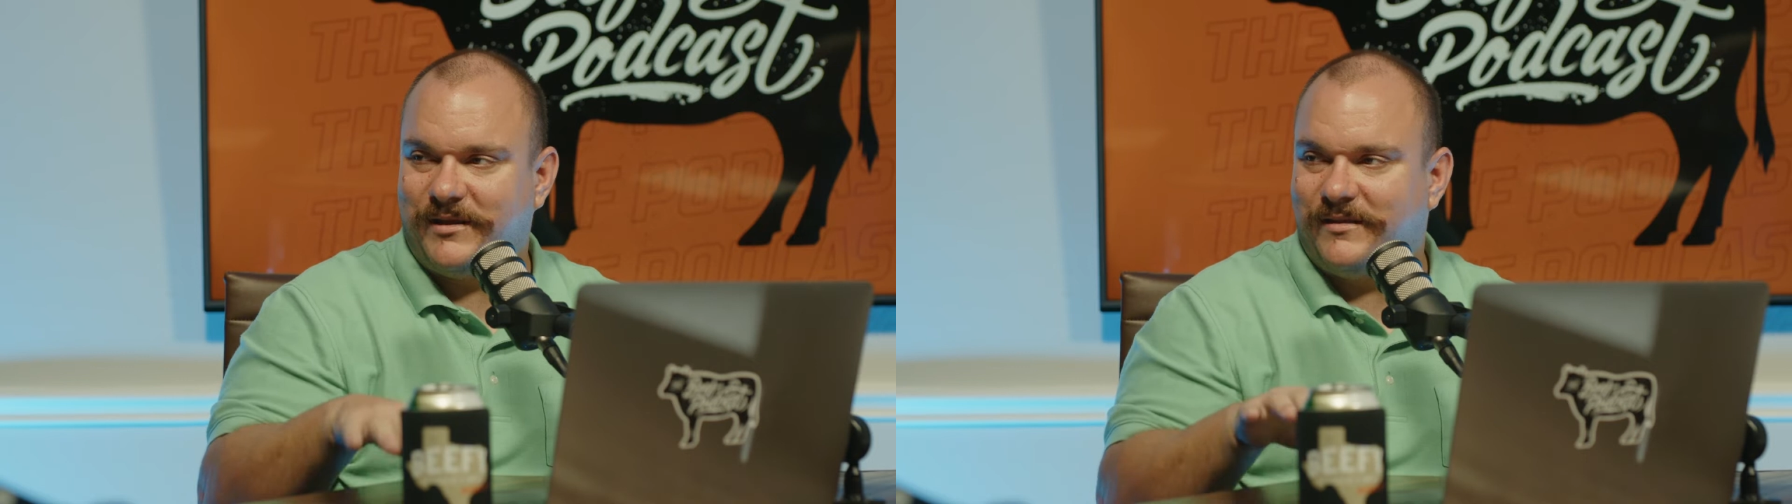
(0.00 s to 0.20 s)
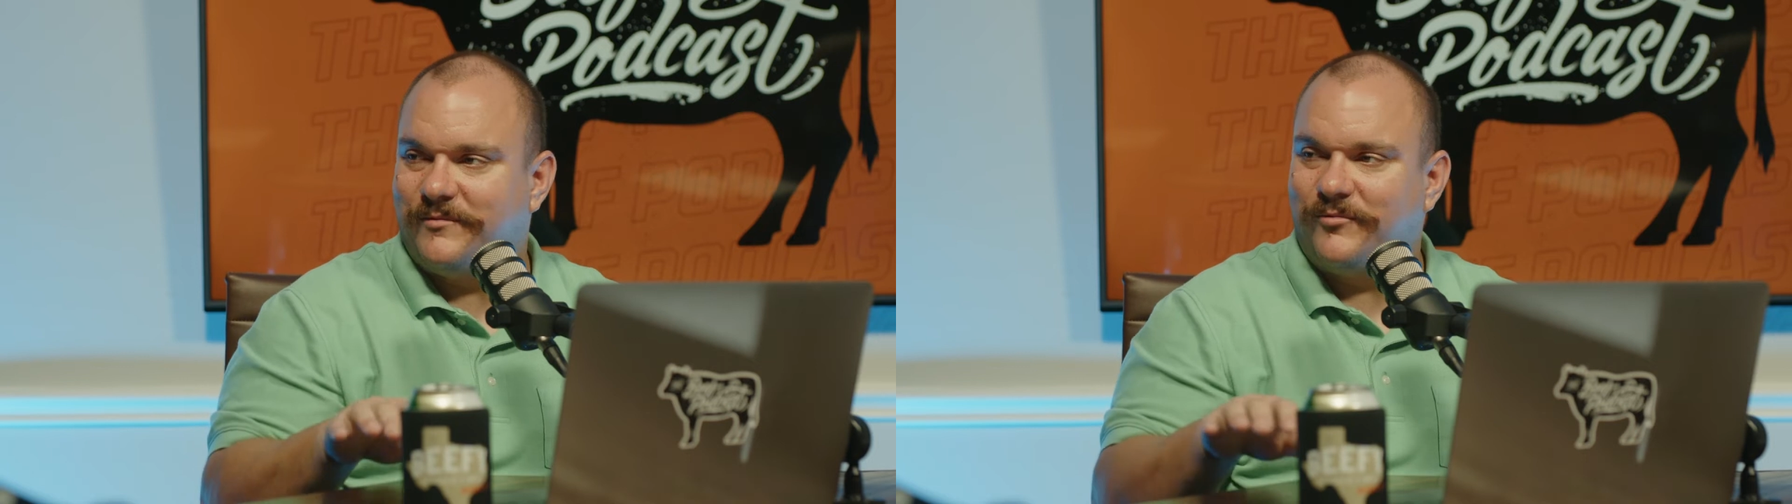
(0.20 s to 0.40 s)

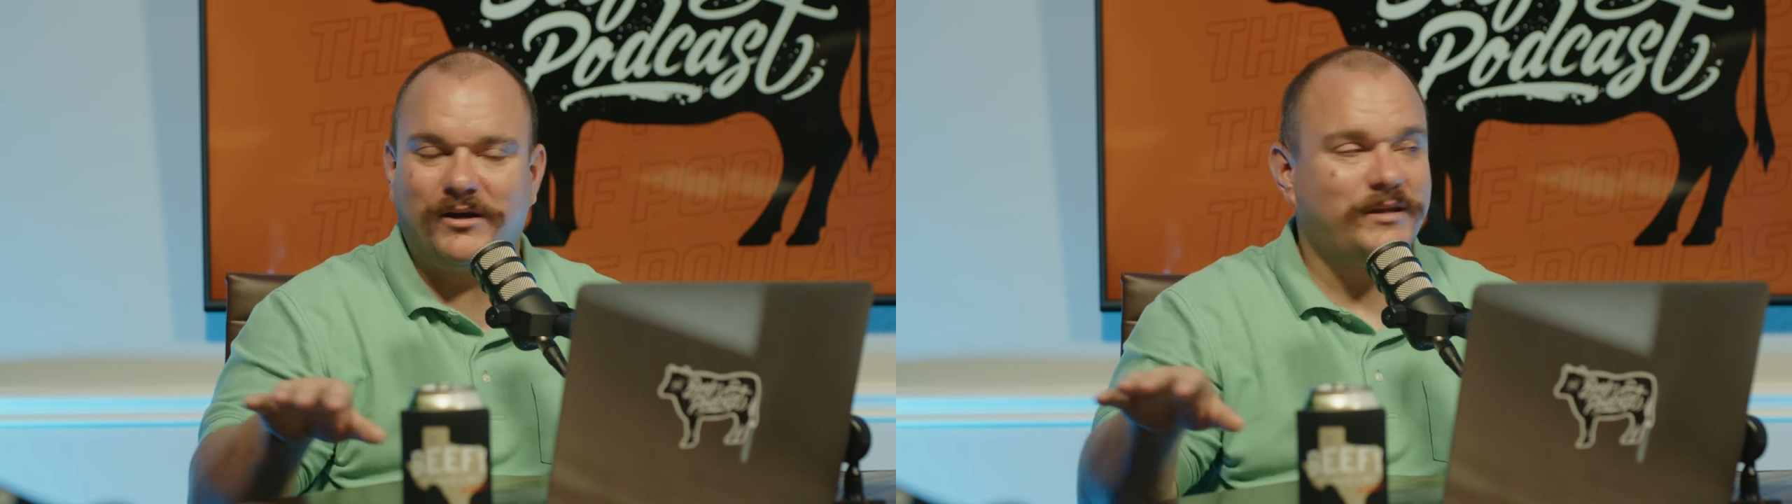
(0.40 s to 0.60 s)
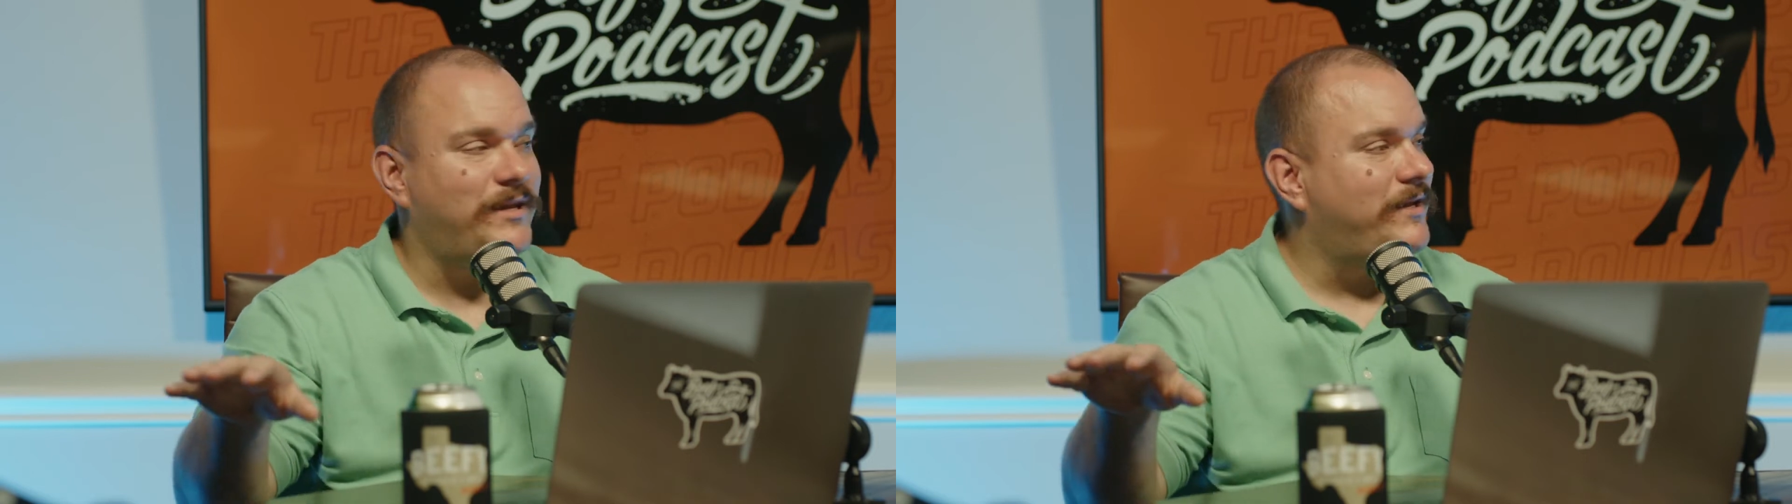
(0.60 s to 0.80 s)
and then
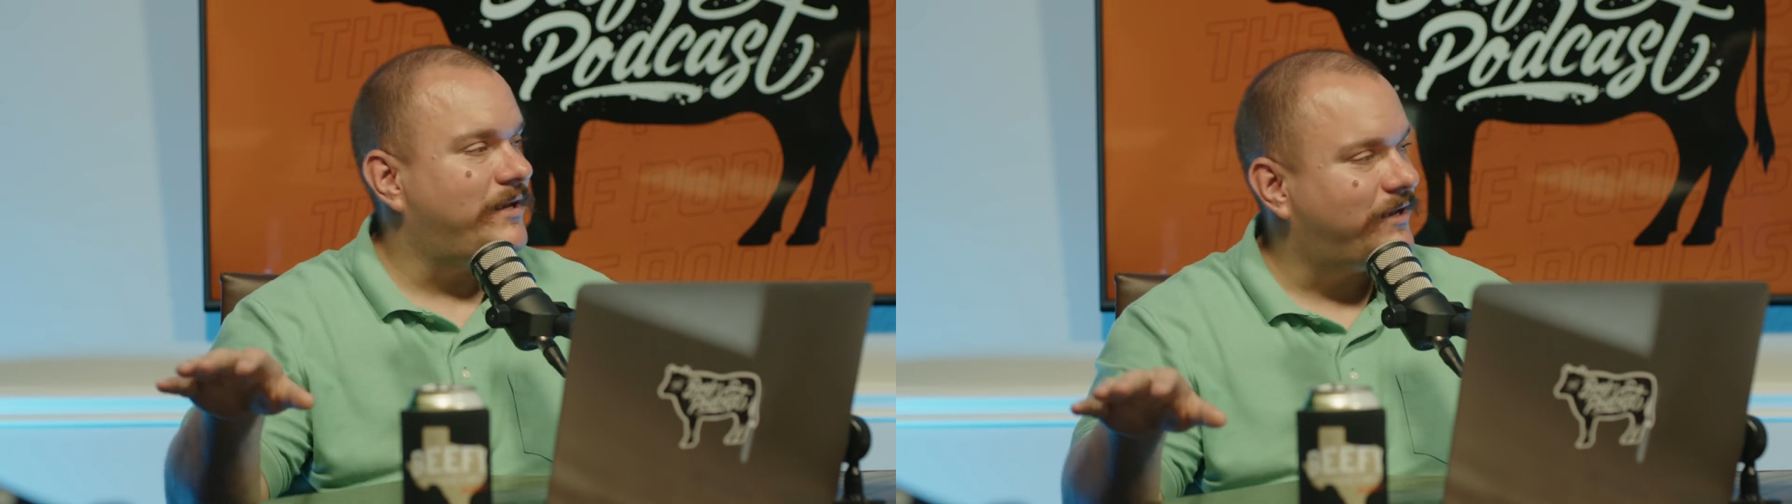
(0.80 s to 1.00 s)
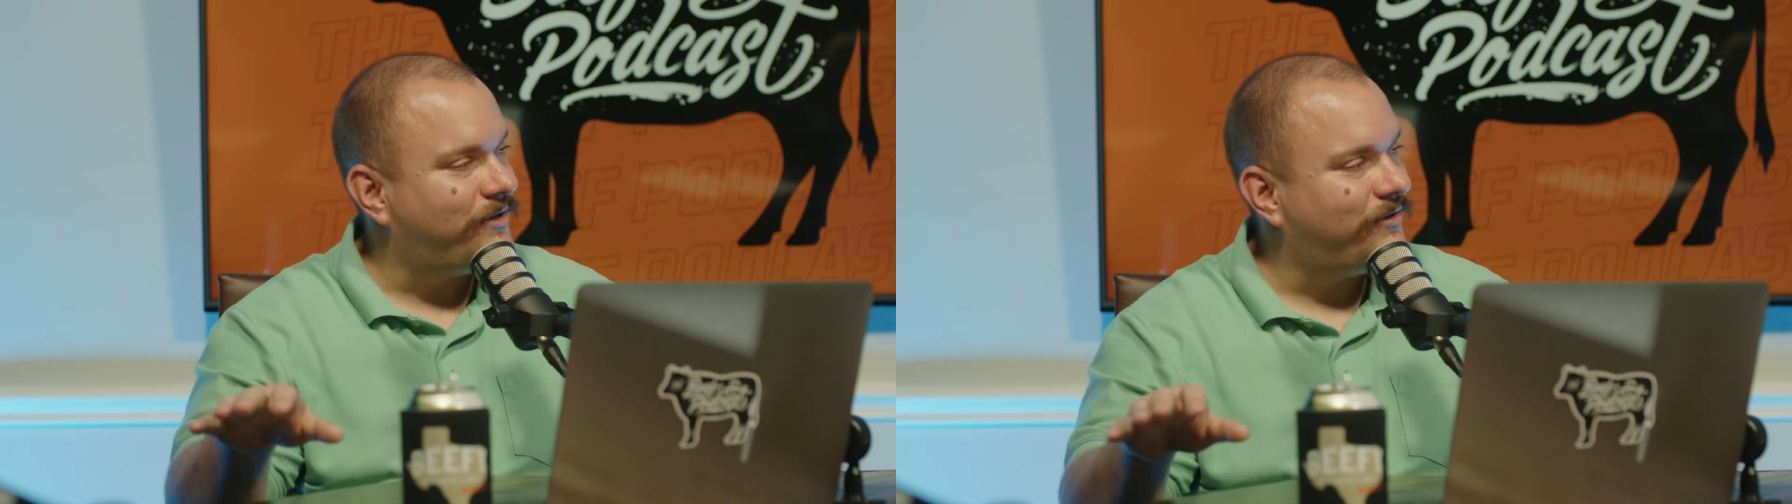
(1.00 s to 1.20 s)
walk in
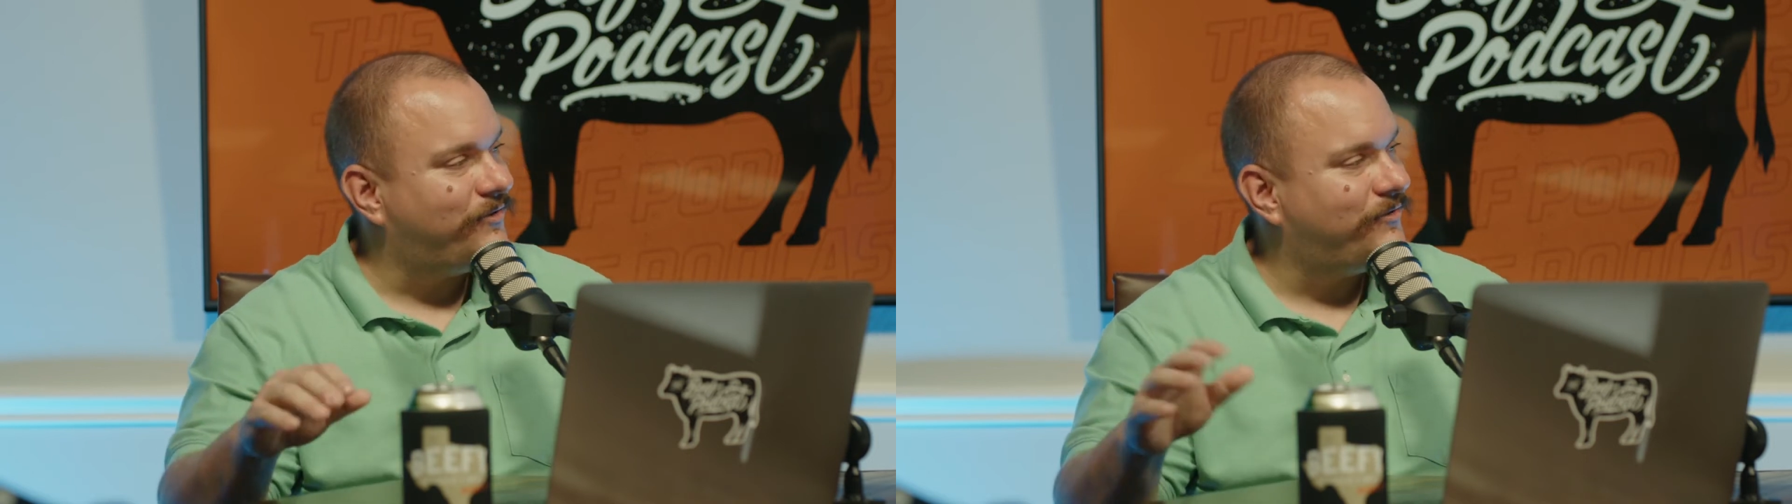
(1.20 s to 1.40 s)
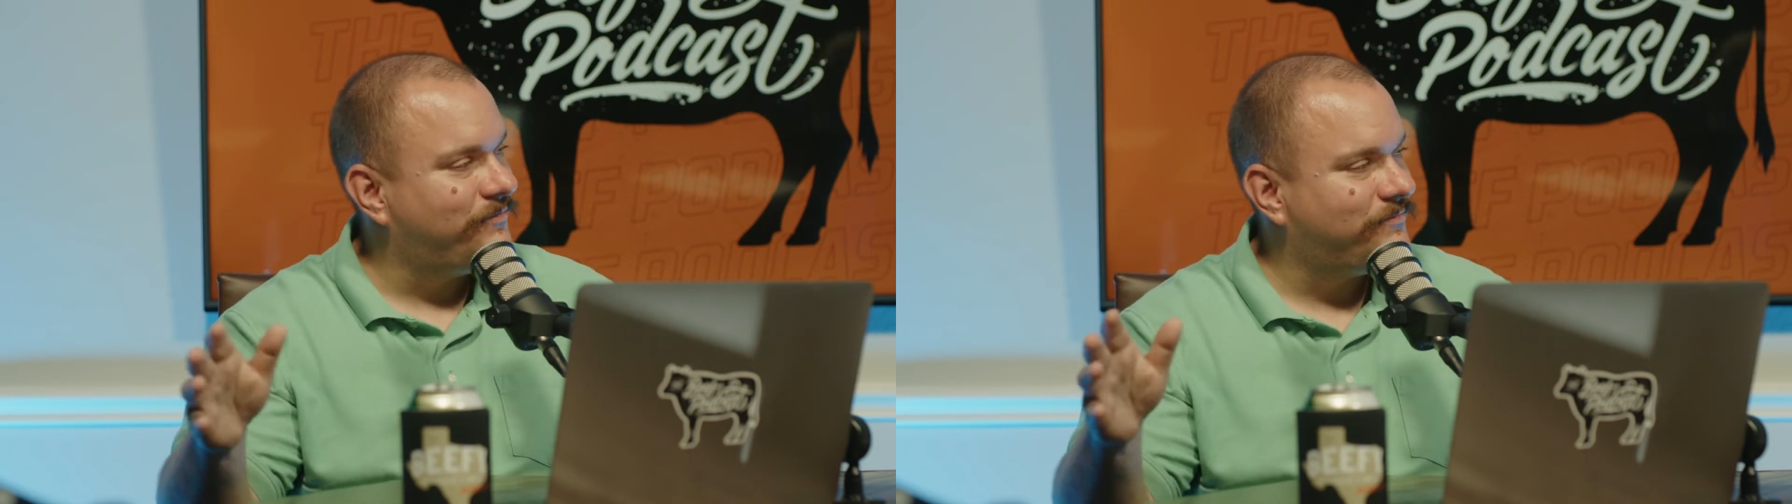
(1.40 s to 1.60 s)
and
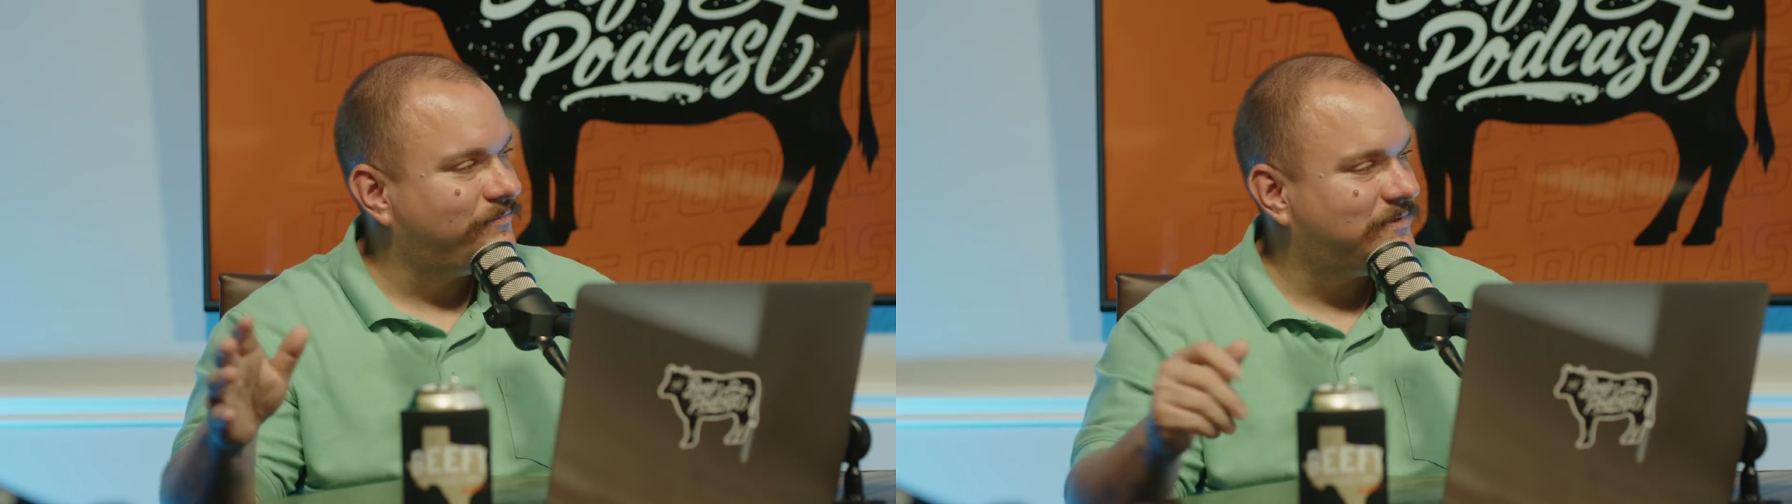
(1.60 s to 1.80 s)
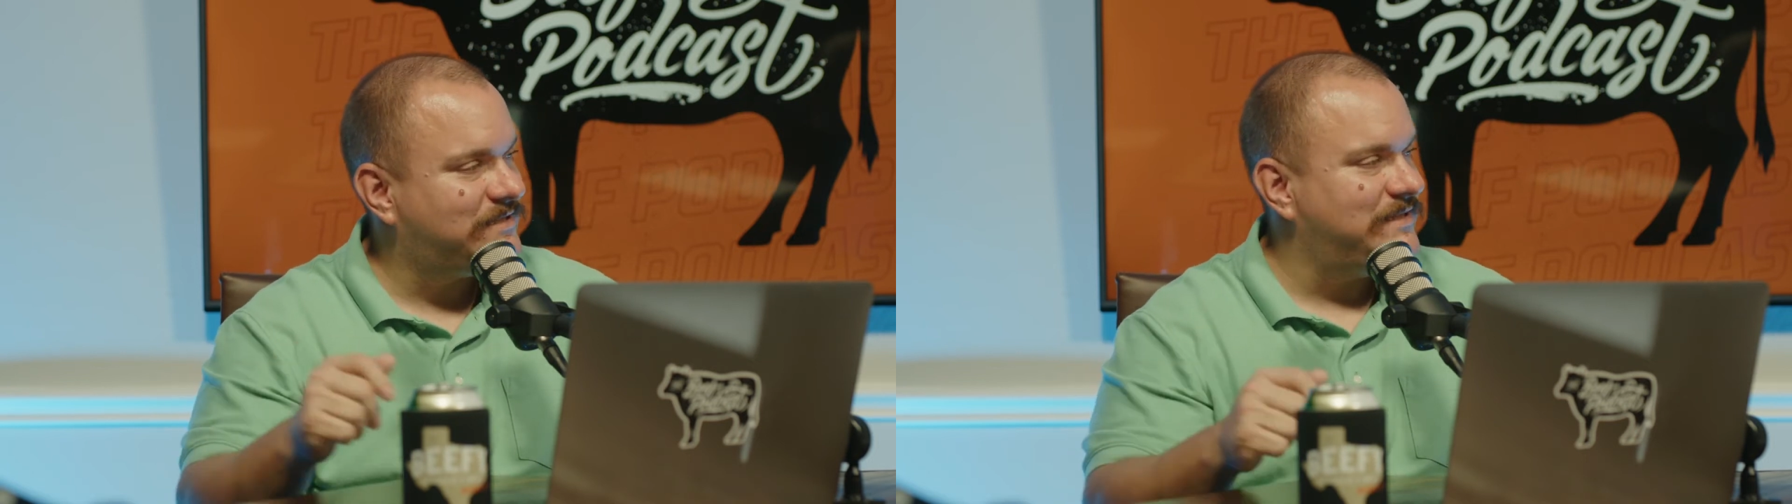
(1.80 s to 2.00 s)
go see